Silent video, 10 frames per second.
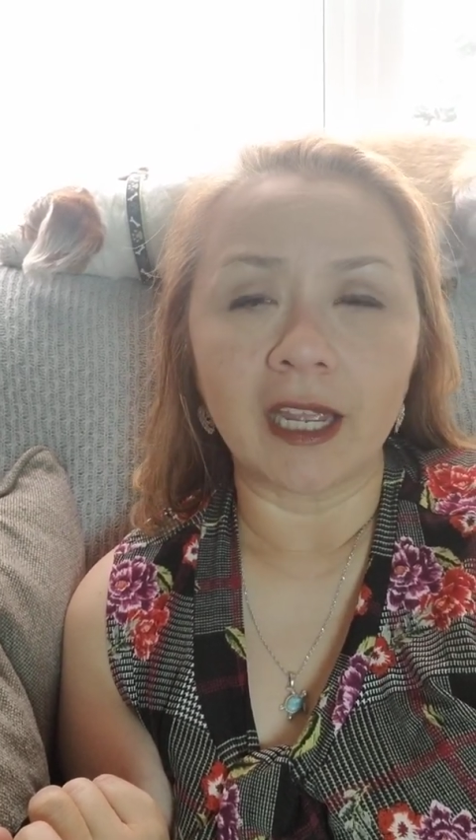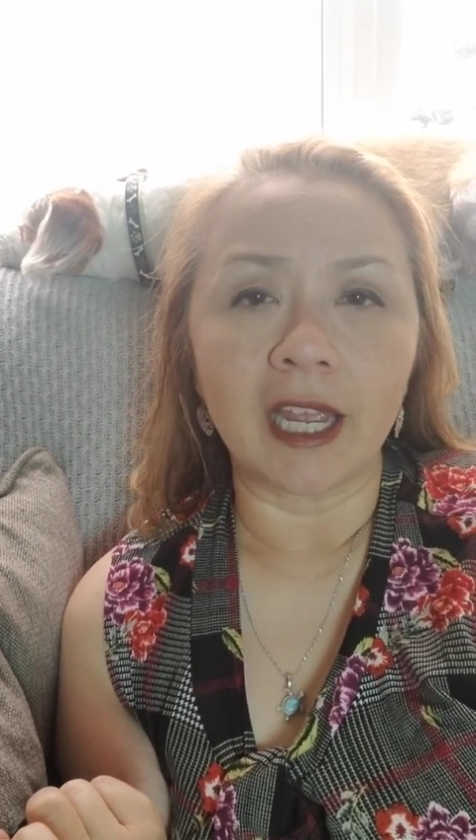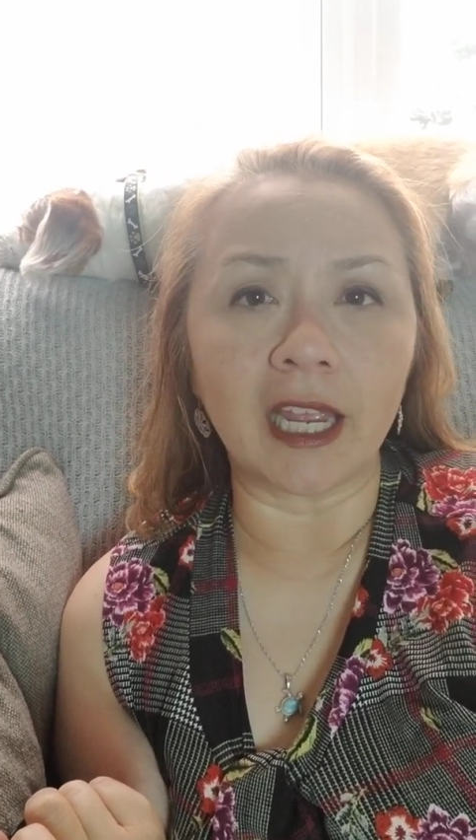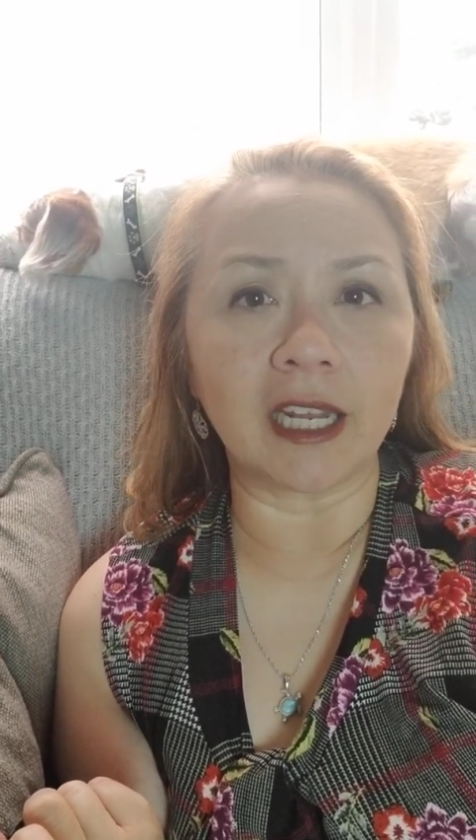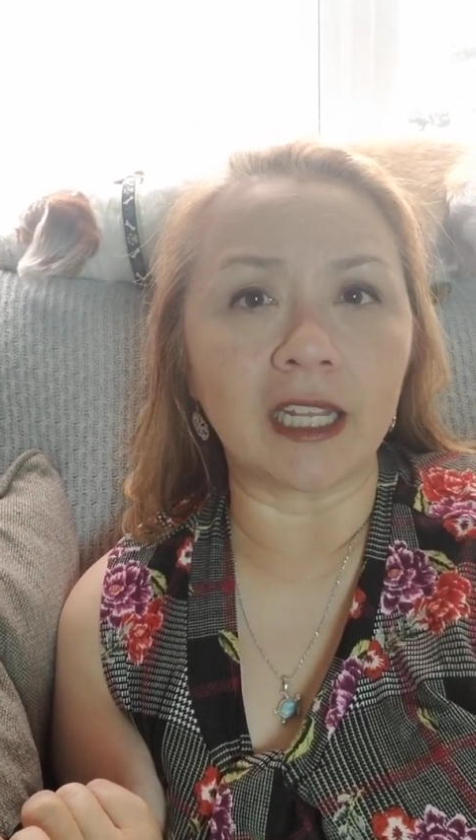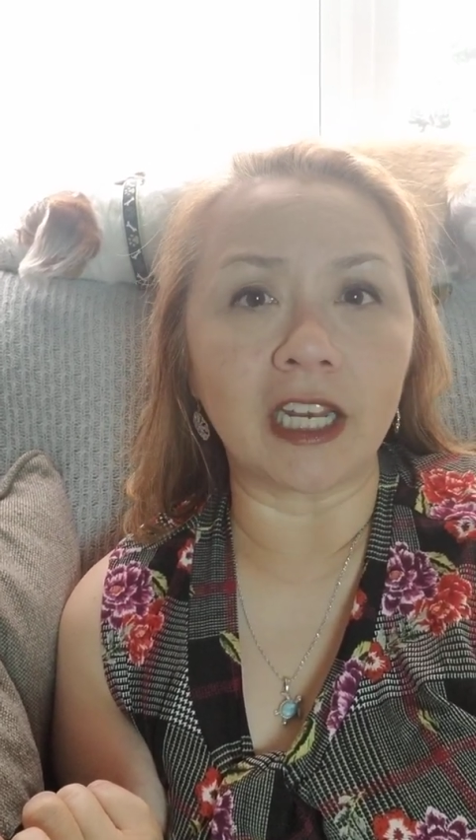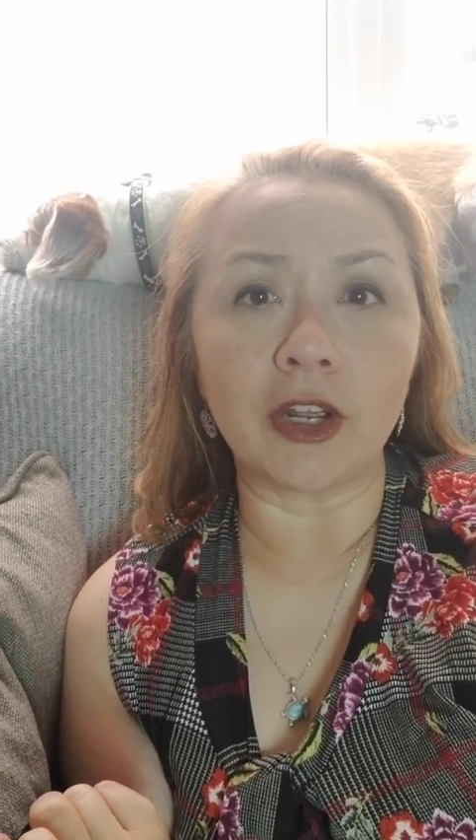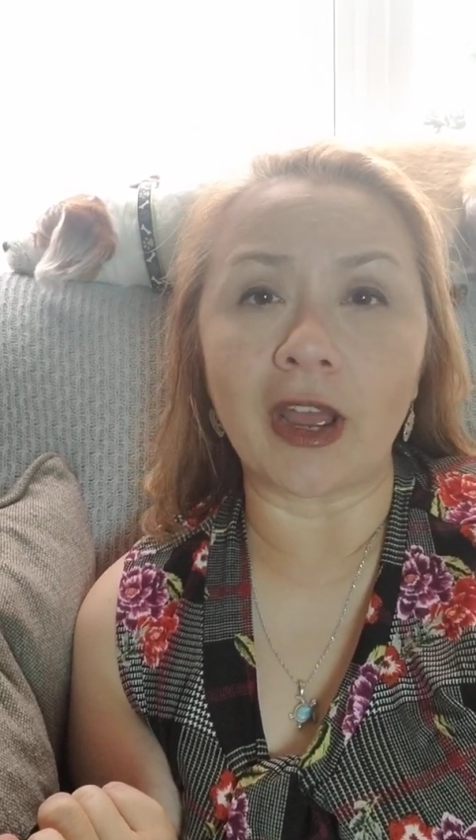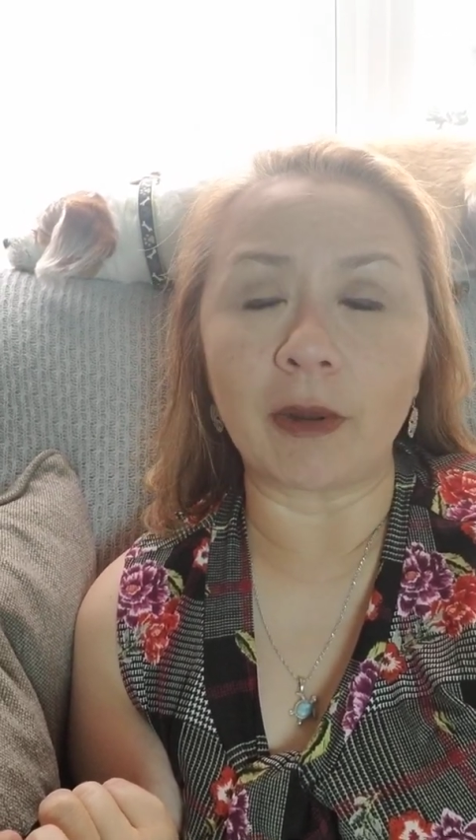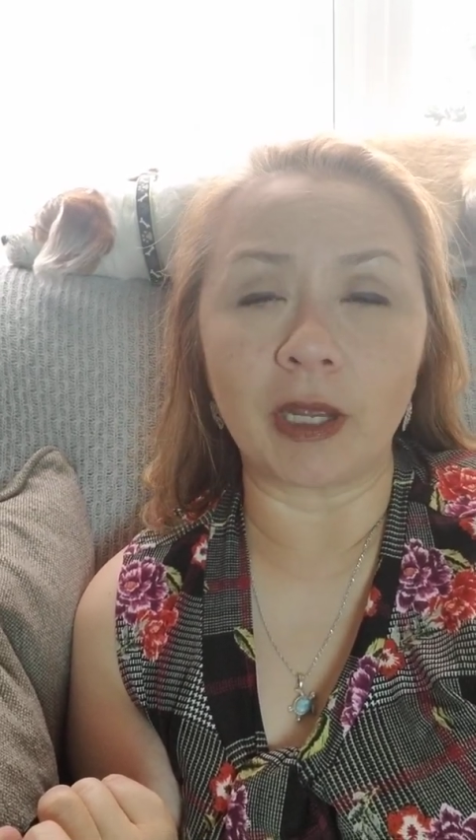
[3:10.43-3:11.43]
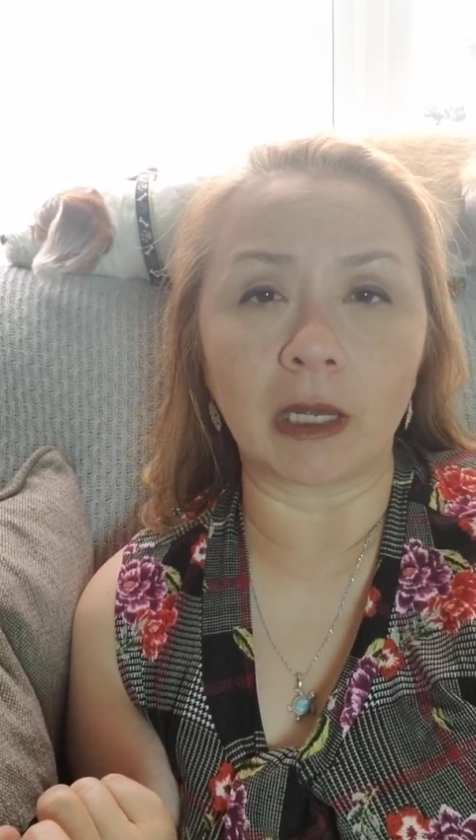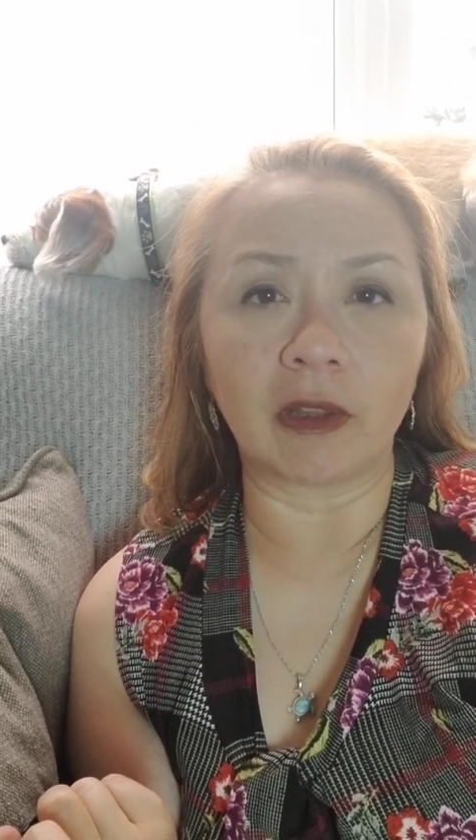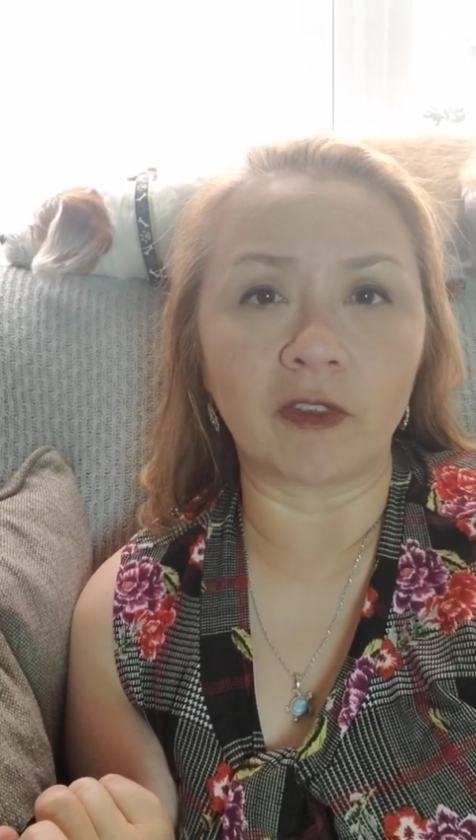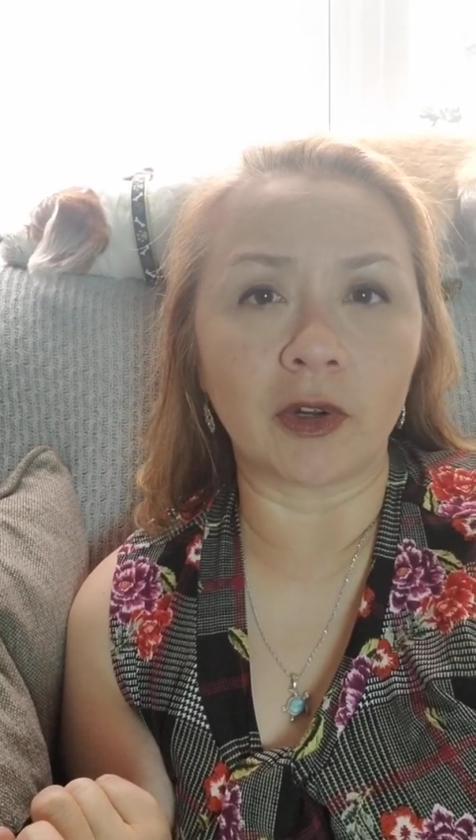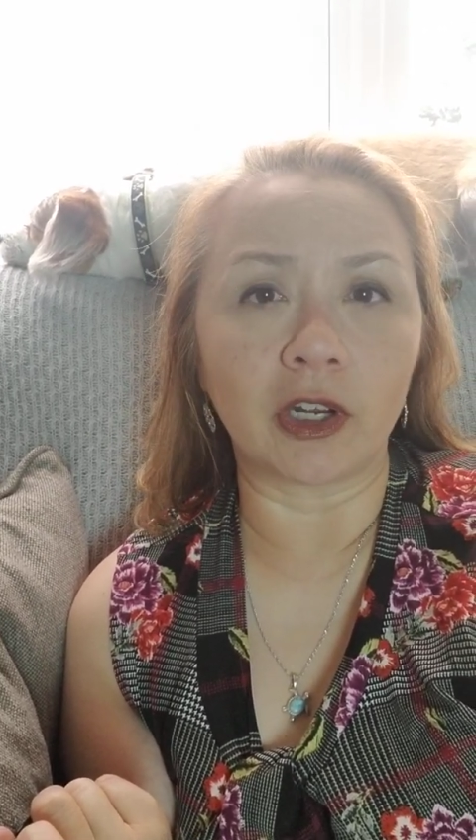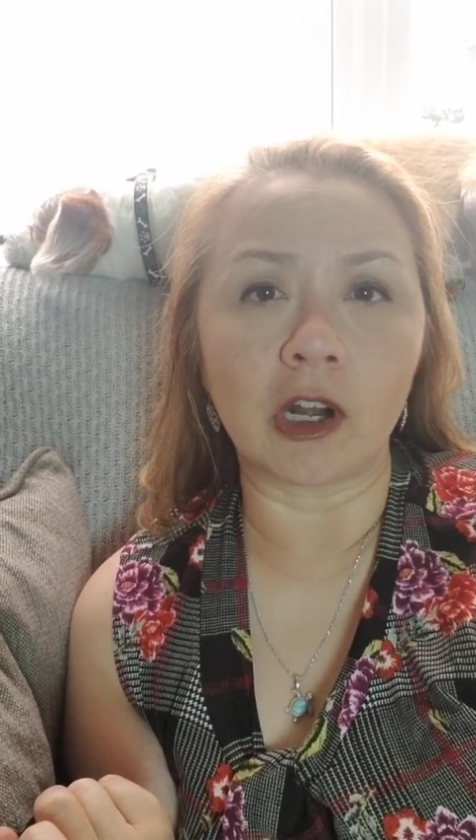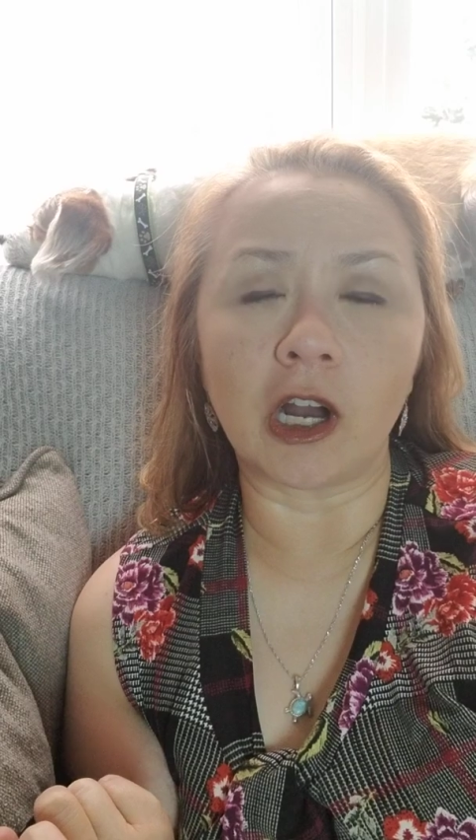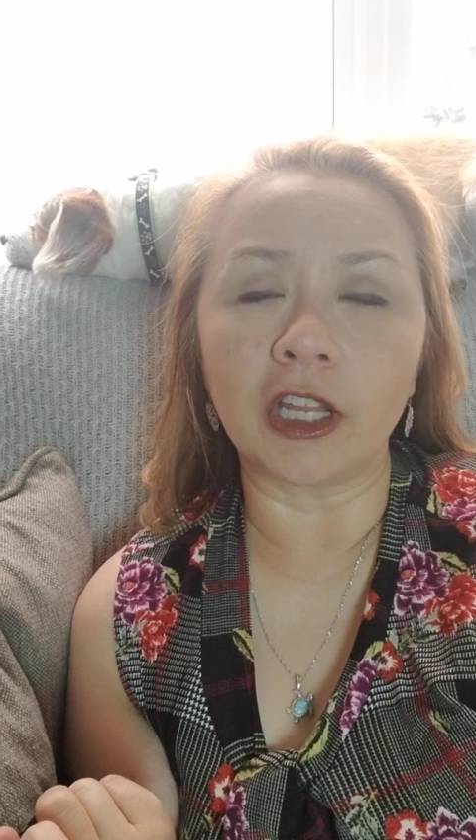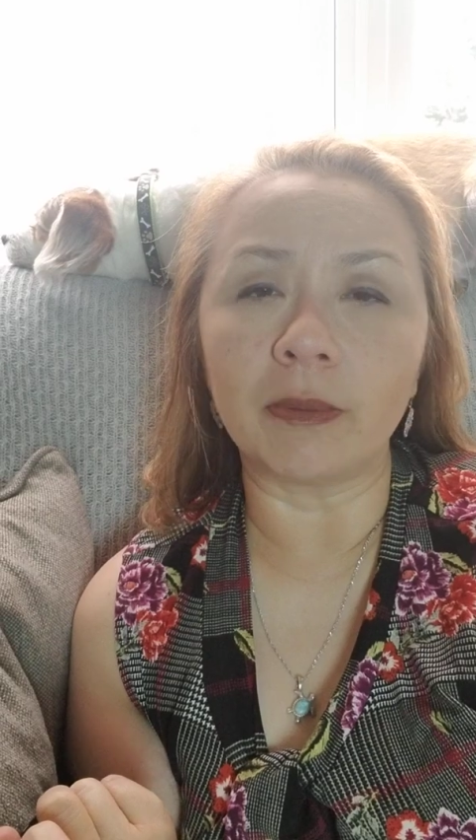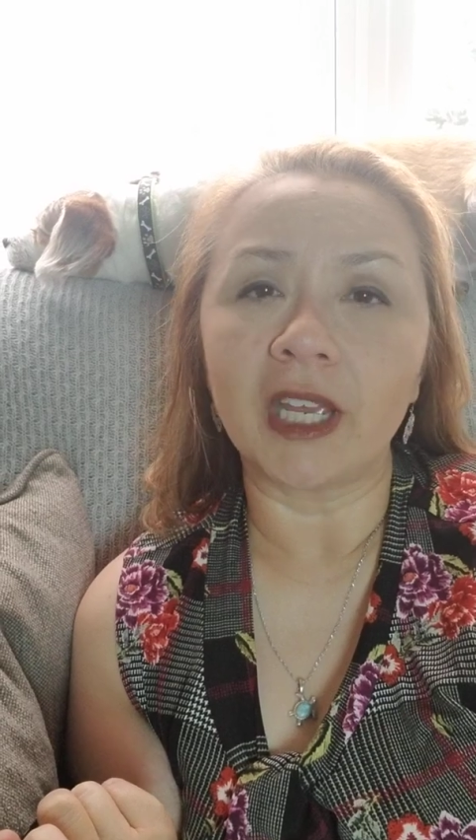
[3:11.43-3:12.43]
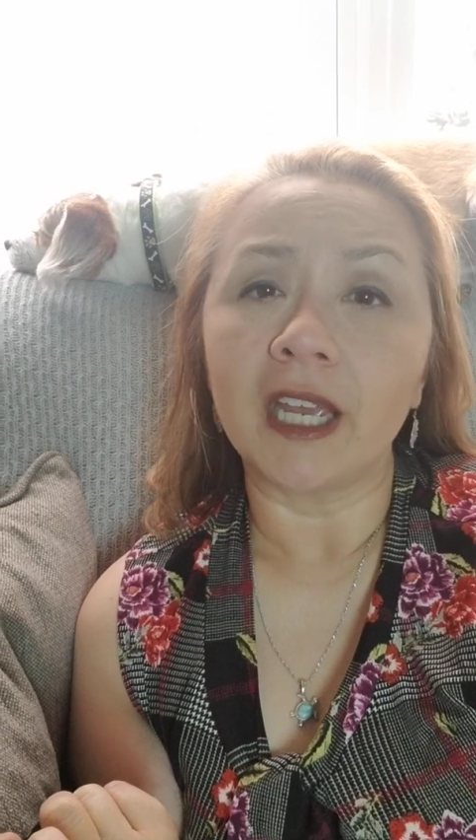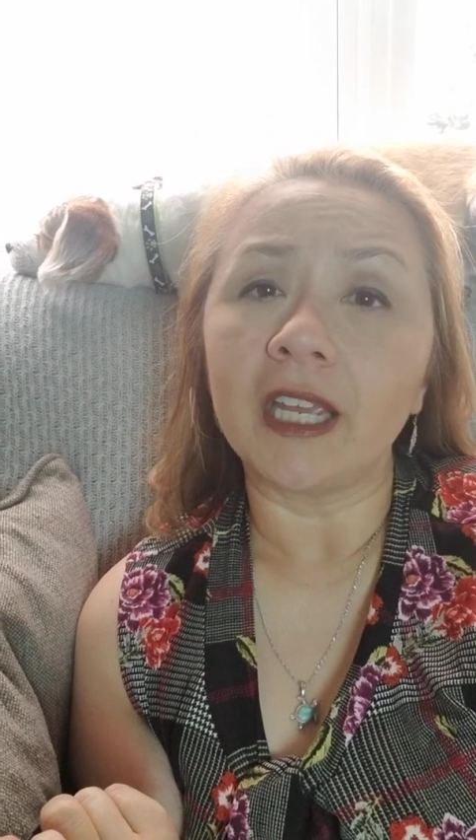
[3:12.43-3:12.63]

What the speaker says: and they know how to pick up the phone and call them.